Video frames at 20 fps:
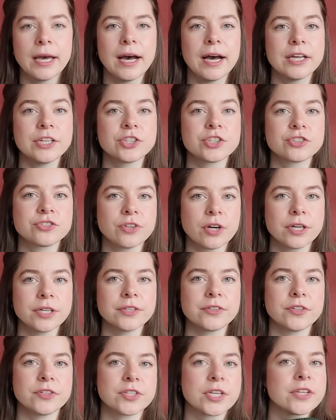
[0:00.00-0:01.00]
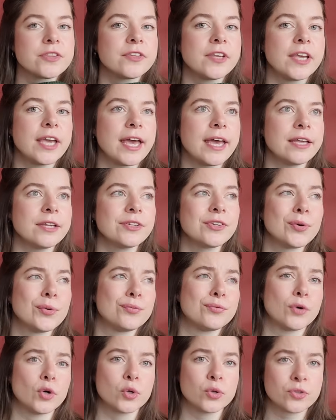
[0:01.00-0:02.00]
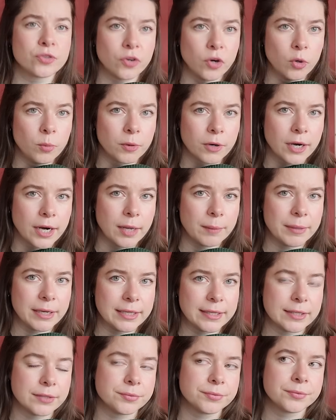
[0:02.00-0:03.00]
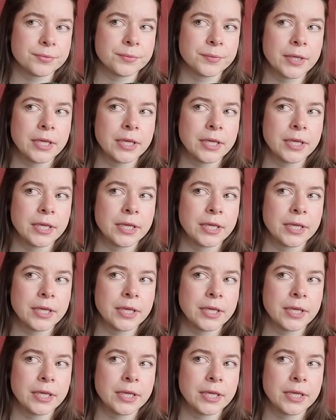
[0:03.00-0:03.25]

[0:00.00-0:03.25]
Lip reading: I started this at the end of October, I believe.